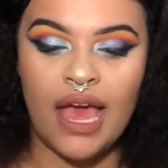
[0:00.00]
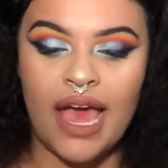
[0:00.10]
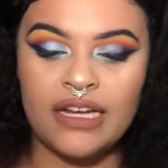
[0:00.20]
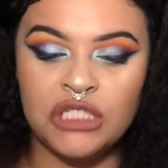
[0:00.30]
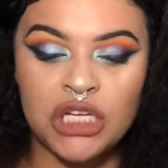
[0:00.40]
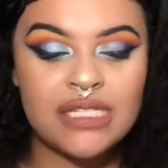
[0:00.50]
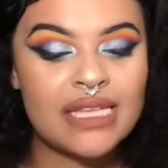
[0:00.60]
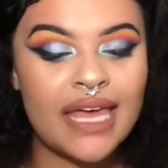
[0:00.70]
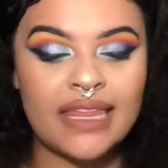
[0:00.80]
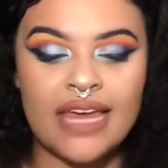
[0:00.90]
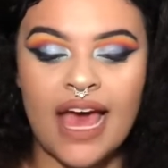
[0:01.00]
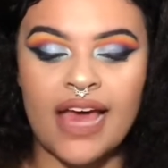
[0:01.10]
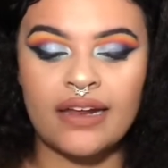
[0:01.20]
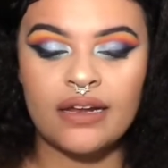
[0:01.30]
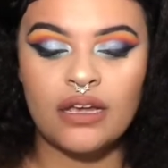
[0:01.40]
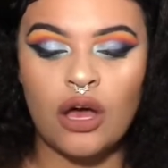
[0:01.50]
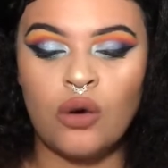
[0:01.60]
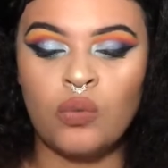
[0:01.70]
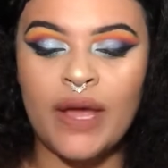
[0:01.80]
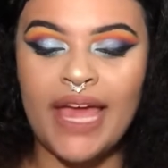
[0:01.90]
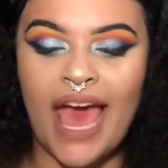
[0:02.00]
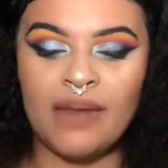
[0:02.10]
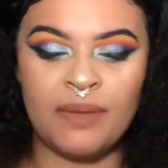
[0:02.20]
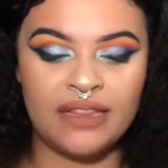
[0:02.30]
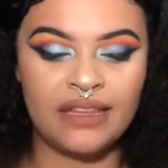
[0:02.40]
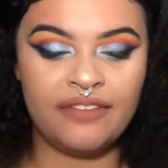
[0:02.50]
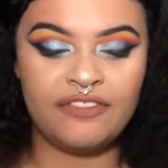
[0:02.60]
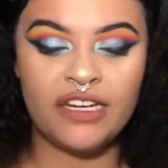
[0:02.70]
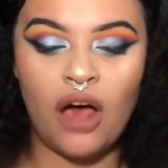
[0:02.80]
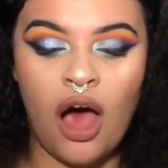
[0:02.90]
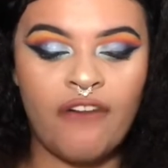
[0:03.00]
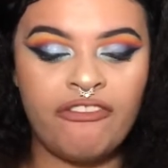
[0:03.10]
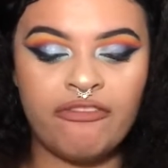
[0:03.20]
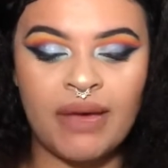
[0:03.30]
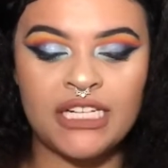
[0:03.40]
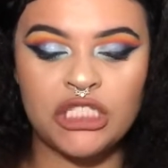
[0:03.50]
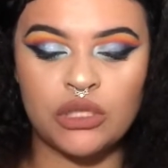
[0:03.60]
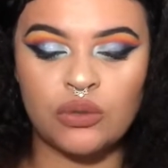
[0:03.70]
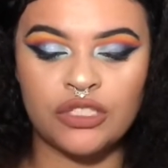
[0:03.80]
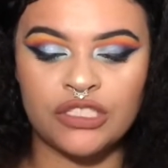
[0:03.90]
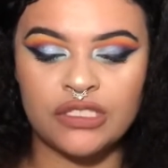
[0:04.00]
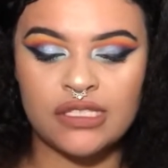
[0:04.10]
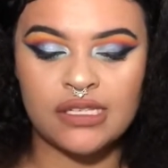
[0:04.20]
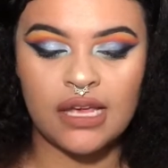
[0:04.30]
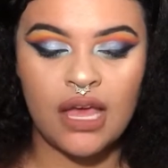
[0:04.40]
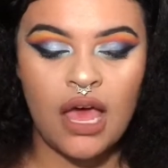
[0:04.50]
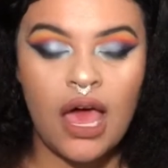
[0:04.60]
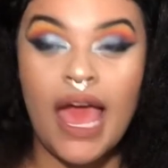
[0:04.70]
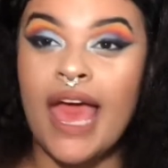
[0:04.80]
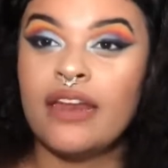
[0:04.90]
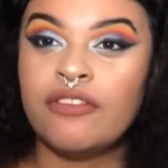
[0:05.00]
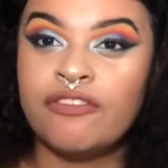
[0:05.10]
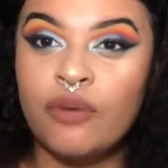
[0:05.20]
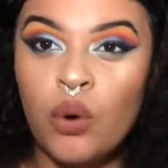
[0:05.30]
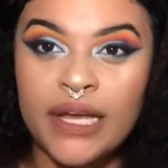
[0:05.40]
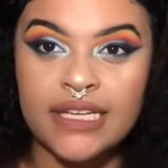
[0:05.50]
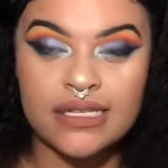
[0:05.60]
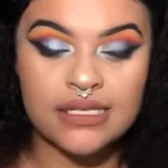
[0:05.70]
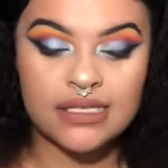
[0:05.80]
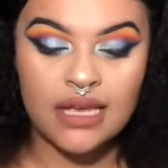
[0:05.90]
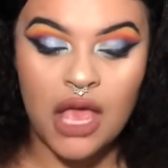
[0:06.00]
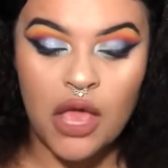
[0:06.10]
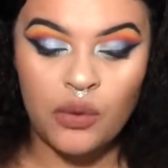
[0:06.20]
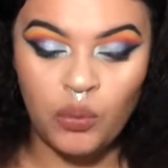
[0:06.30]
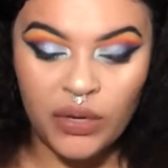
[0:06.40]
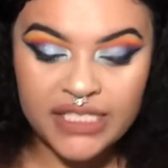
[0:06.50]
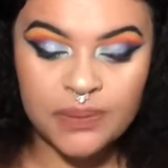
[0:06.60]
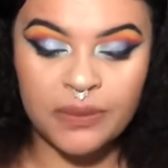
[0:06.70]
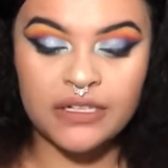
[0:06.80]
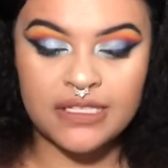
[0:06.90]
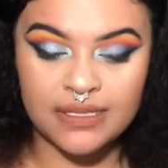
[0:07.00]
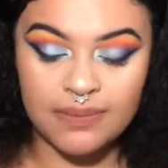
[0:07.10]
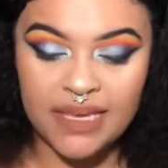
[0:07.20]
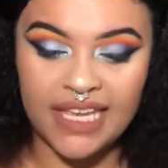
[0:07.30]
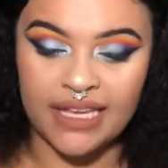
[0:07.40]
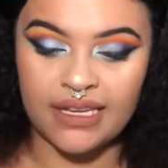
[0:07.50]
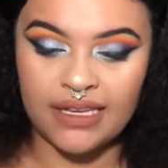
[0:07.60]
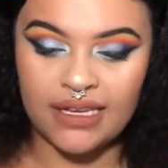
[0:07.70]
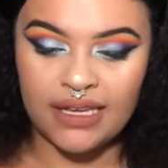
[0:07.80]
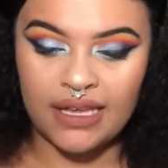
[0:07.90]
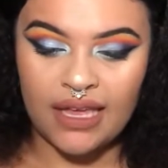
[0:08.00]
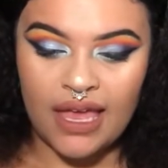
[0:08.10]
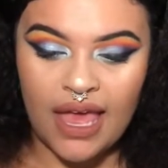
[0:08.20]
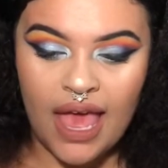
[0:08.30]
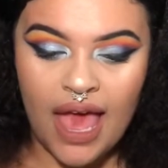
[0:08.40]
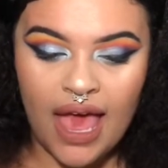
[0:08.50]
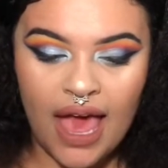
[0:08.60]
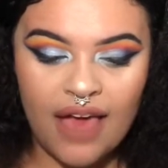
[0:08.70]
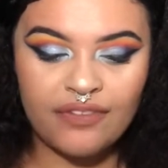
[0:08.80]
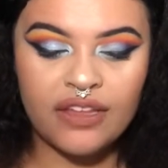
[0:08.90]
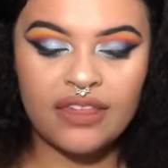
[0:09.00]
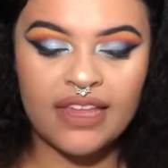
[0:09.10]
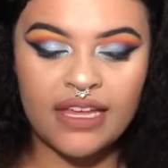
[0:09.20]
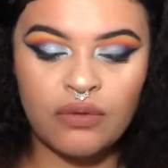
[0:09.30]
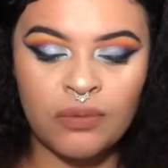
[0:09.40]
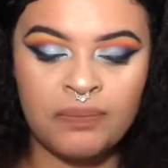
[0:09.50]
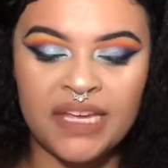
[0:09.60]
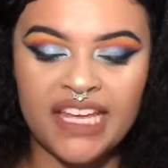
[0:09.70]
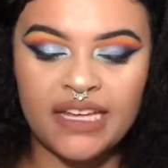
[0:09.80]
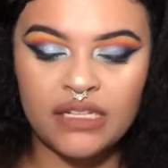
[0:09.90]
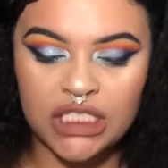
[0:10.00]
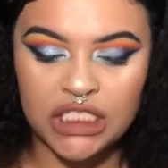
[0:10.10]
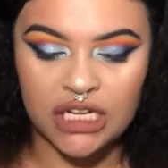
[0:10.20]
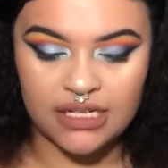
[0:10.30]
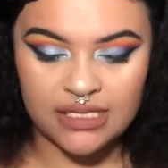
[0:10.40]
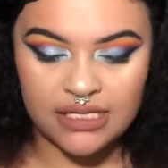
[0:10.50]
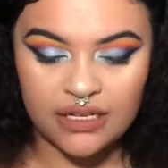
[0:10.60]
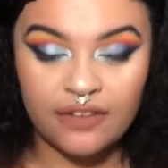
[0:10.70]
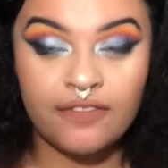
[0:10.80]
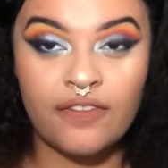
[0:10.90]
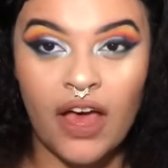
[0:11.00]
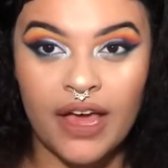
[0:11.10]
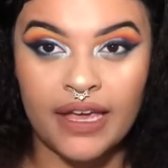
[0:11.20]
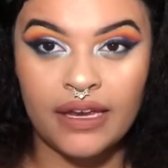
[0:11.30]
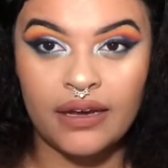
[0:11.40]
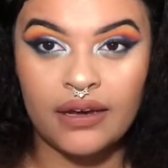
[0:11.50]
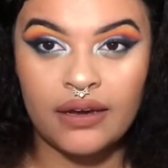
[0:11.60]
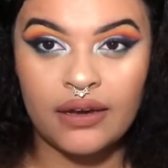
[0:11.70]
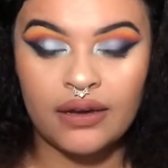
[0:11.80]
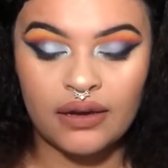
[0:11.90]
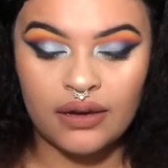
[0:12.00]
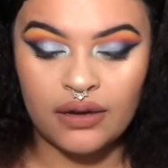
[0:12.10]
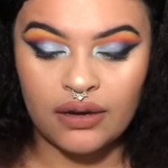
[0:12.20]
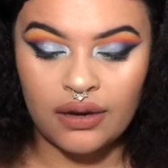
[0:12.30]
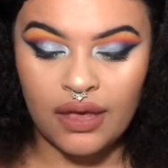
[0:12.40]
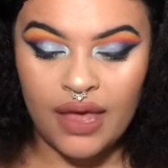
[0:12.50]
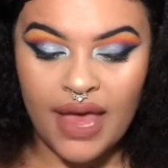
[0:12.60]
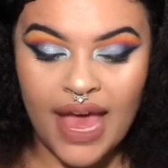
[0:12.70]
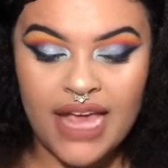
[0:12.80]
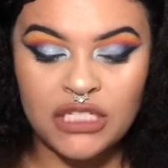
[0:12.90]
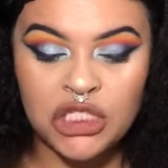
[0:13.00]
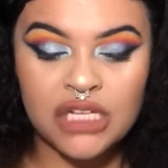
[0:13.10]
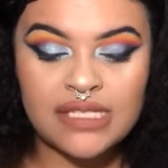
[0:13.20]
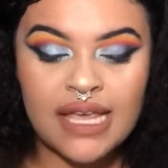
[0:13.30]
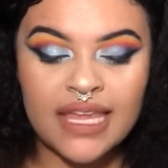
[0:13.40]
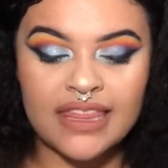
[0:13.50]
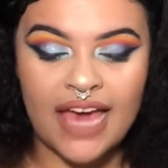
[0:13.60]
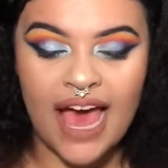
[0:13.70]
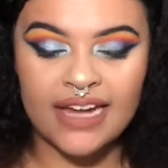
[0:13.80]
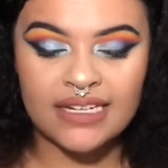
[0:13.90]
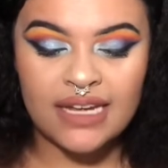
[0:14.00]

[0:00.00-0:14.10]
And just like that, a weight had been lifted off of my shoulders, and a voice whispered to me, everything will be just fine. And just like that,